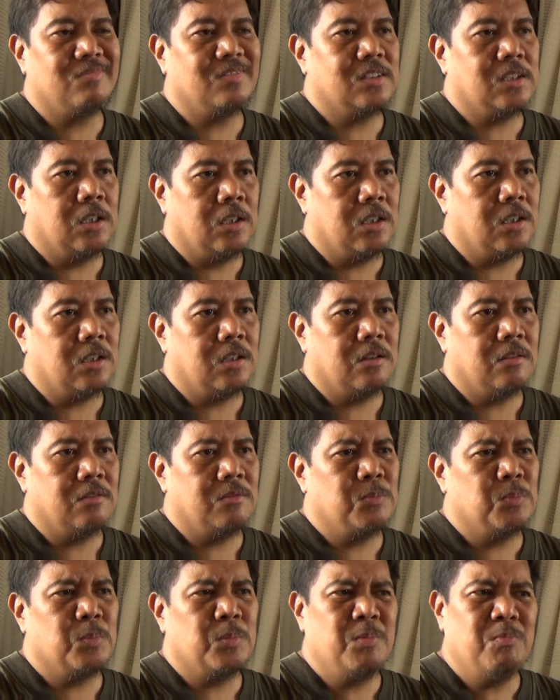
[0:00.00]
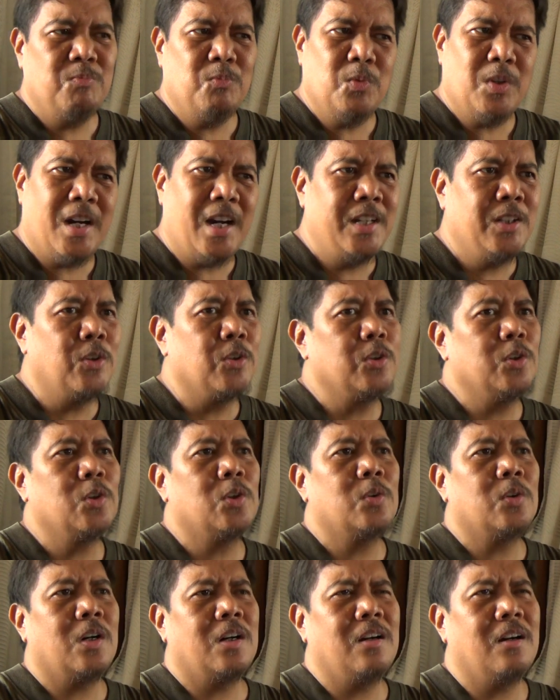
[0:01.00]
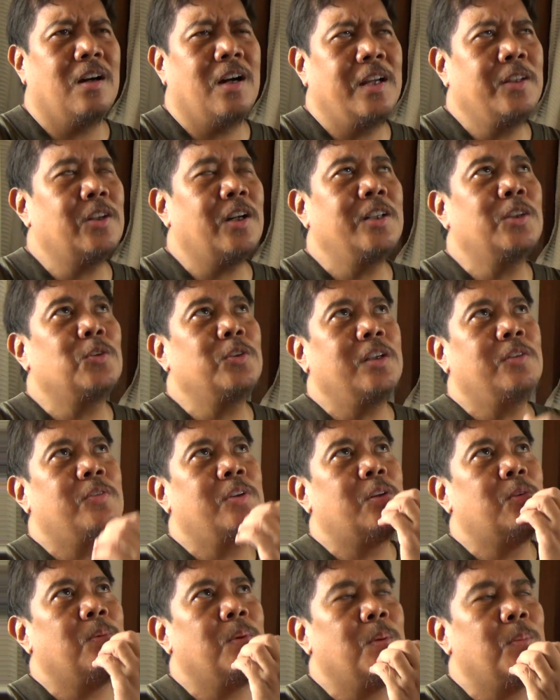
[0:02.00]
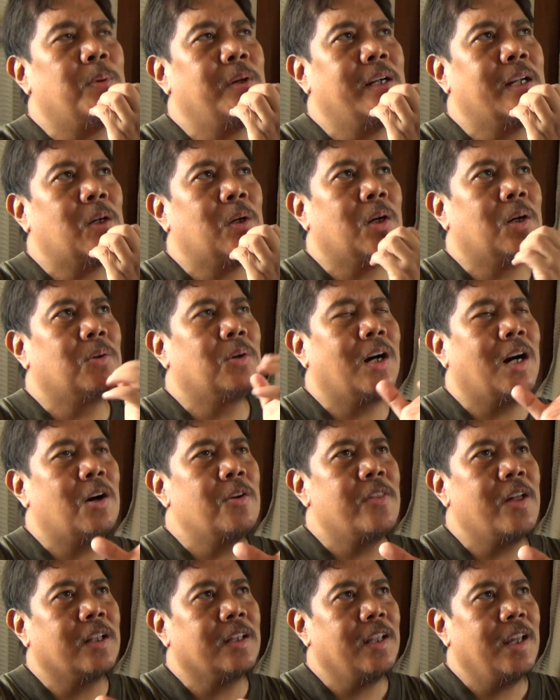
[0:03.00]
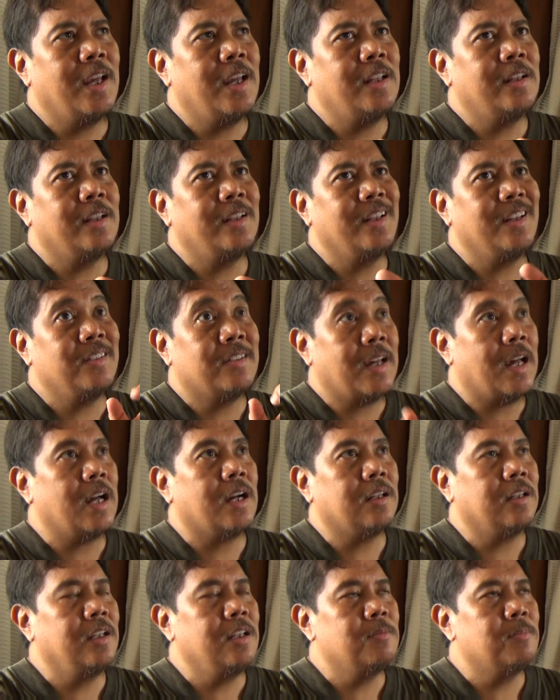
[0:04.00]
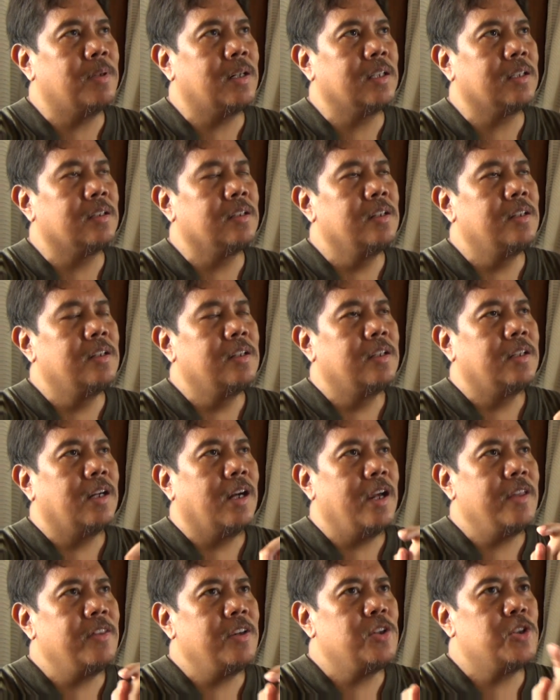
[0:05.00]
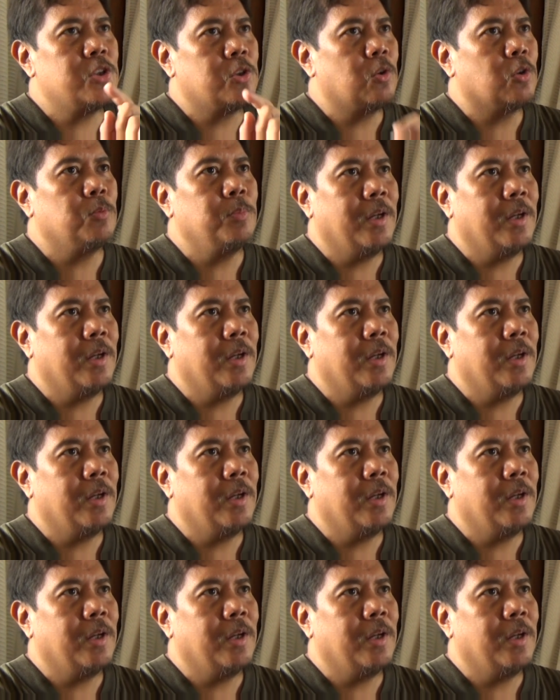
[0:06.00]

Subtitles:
uh, I don't know. I don't even remember now how that ended exactly. But I think she wrote